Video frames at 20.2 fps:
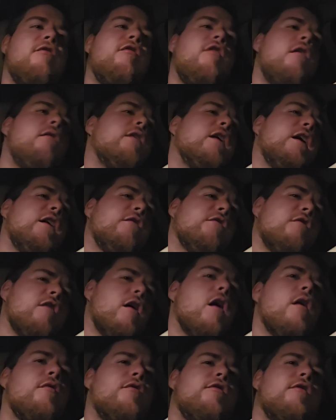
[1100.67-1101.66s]
falling in
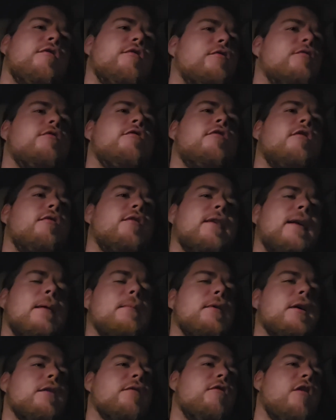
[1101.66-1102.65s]
love with
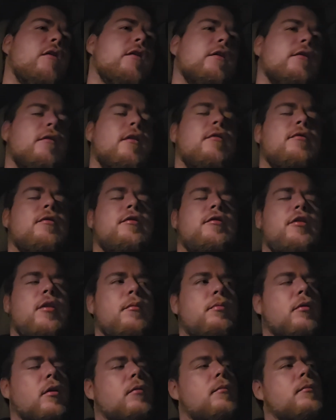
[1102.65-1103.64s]
skipping, falling in love with
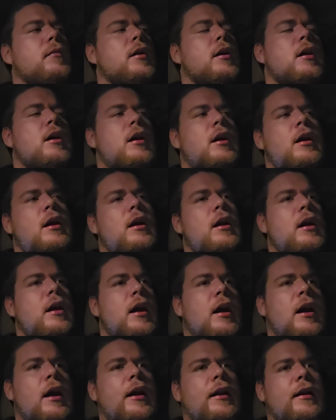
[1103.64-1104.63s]
jump rope,
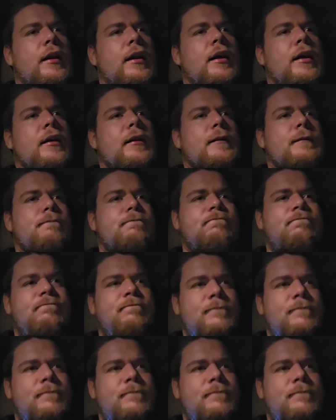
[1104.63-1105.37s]
and then